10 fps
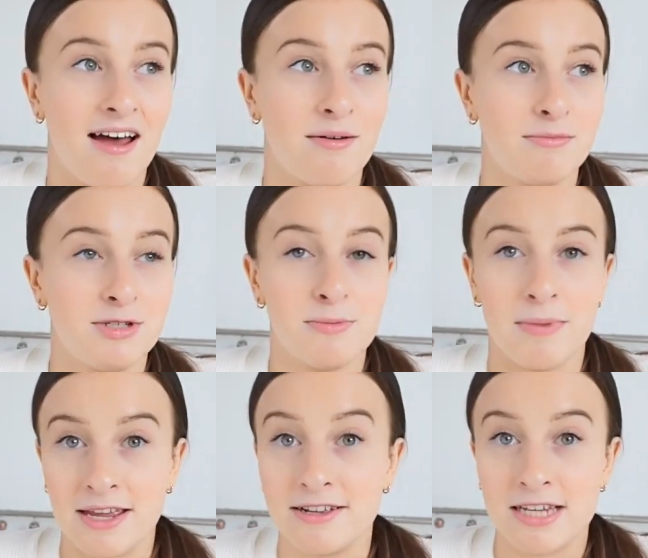um, to
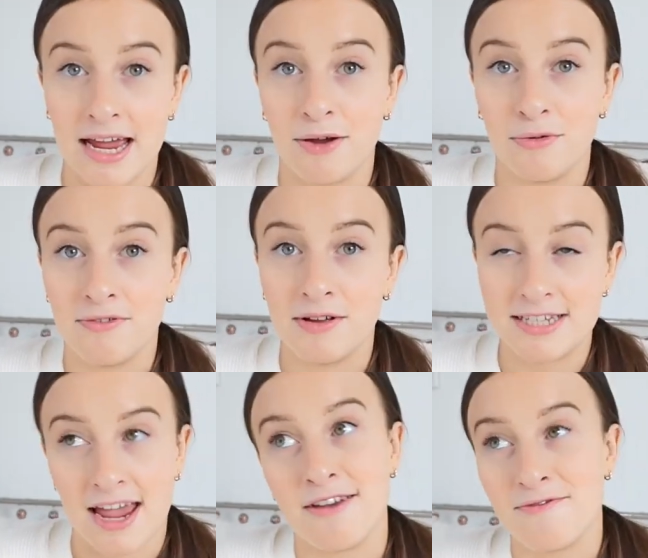make your day
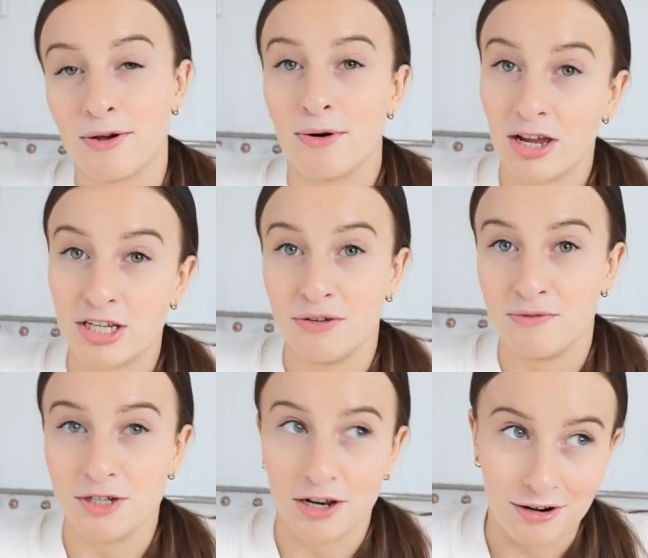day feel like
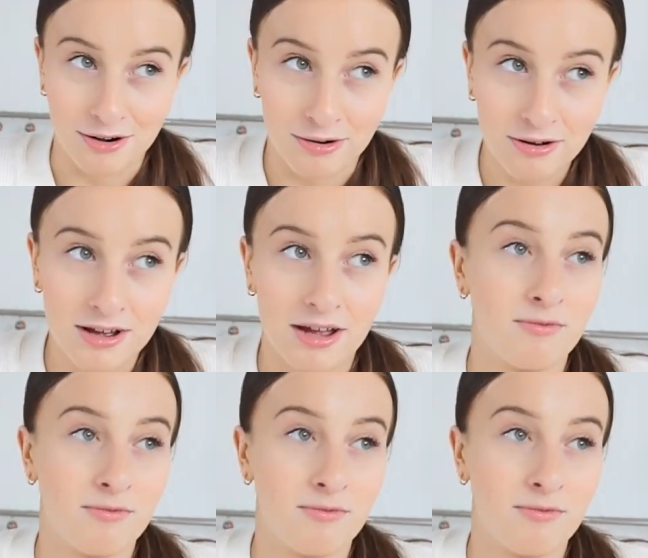you've done a lot